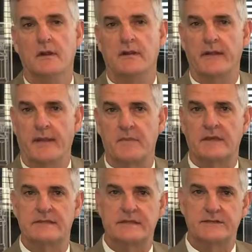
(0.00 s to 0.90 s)
That
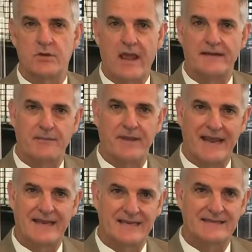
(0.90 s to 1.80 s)
means that you have to
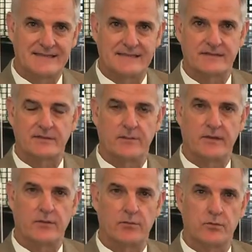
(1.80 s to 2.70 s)
pay in the system, and
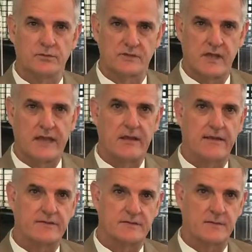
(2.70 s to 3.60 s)
the rules say you
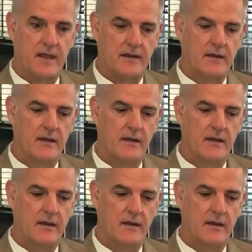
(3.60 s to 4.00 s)
have to stay